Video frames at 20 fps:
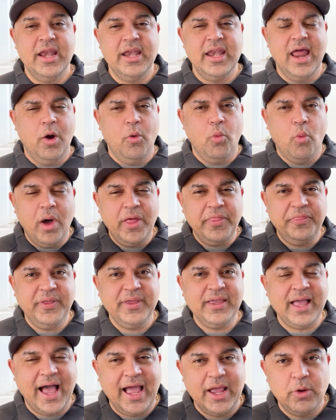Now, one
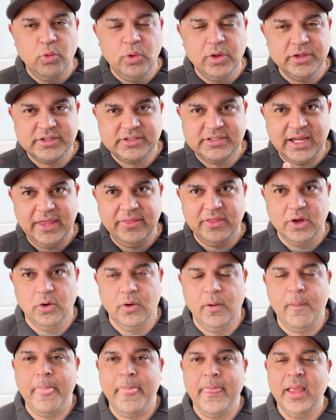thing I will say
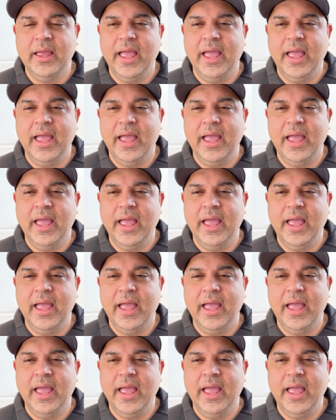though,